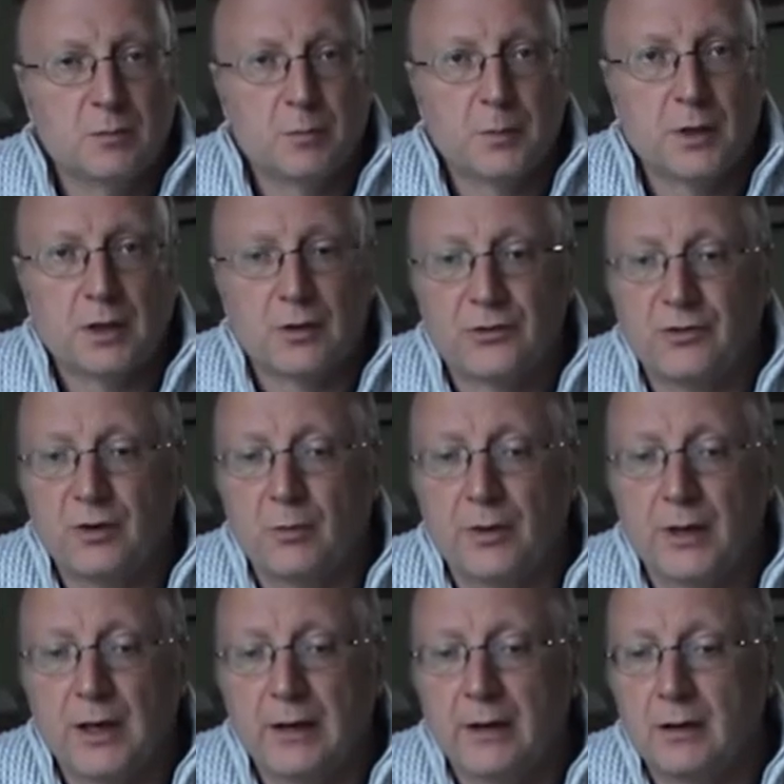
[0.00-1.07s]
But I'll stop
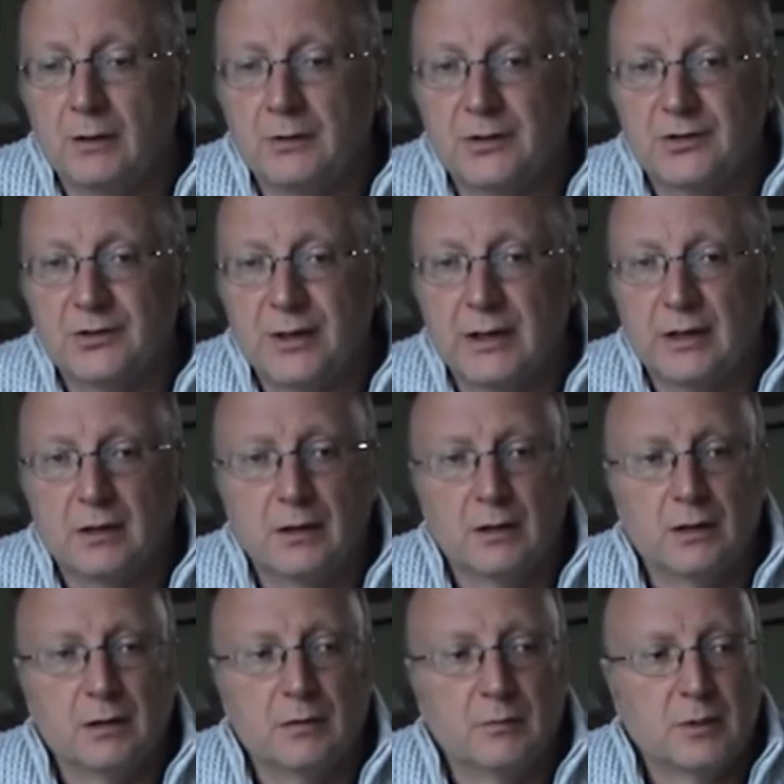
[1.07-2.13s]
there and I'll just take
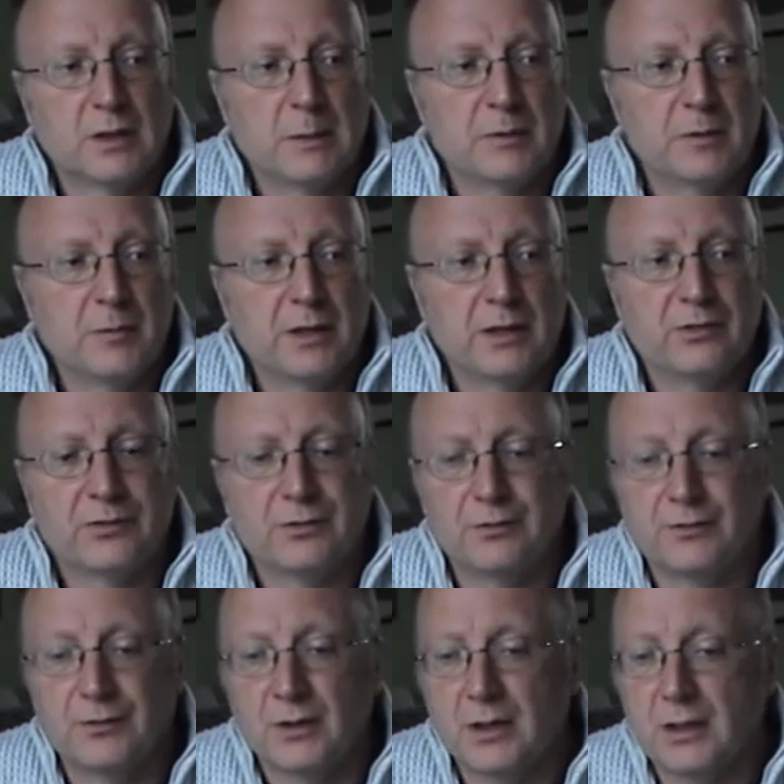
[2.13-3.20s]
a couple of minutes
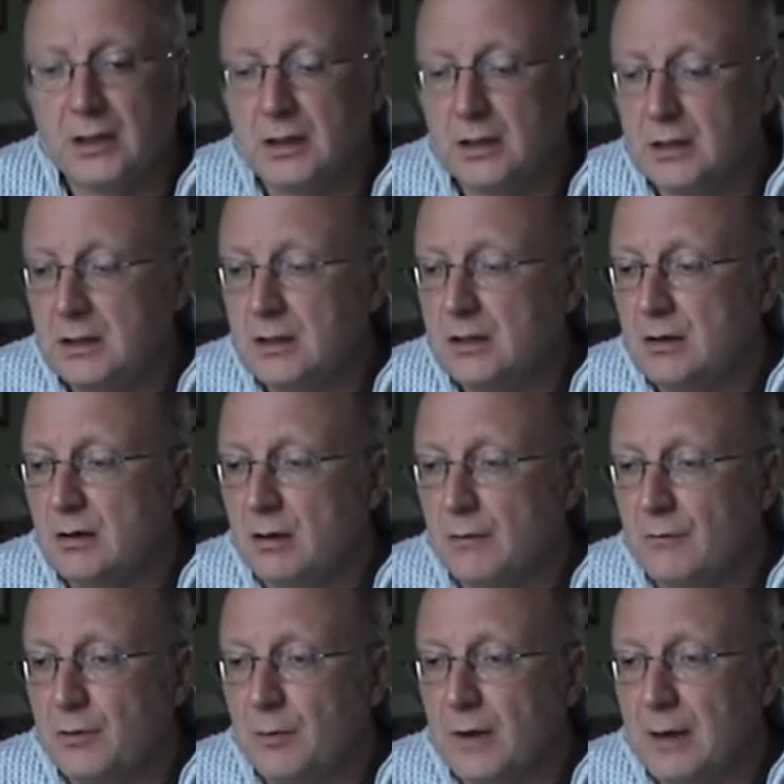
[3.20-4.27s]
of
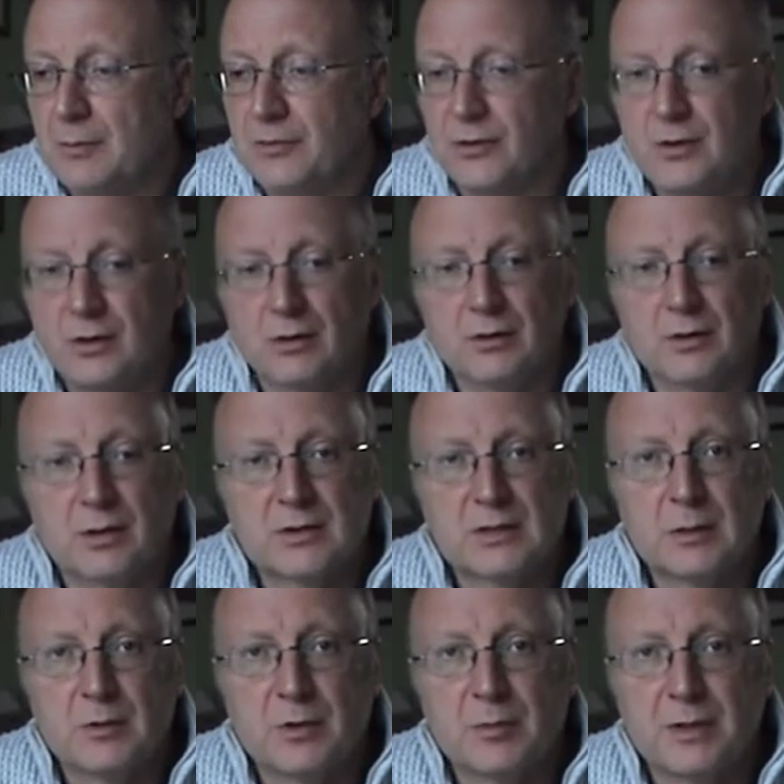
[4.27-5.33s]
the map so you can look at
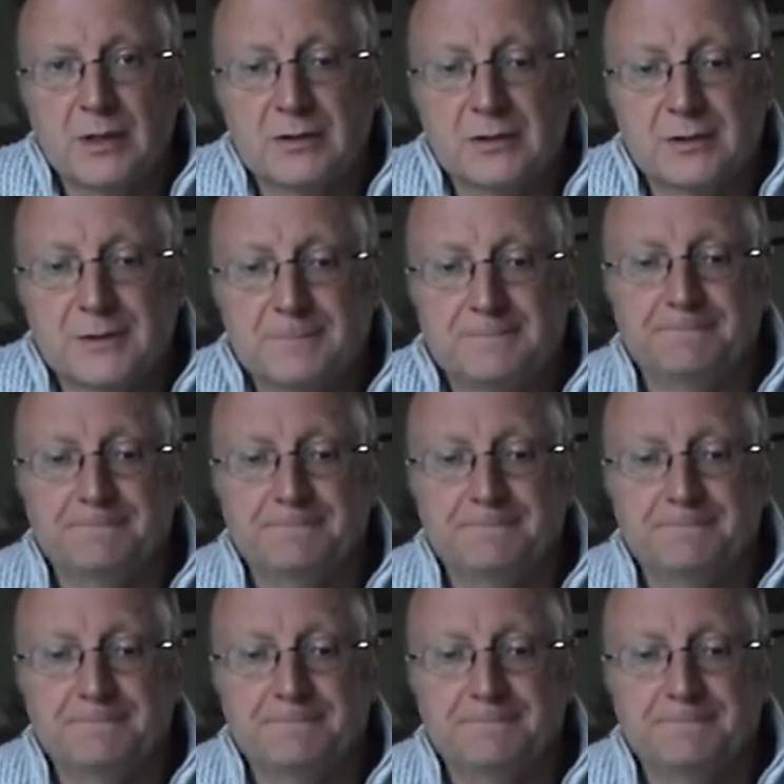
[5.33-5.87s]
some of the pieces.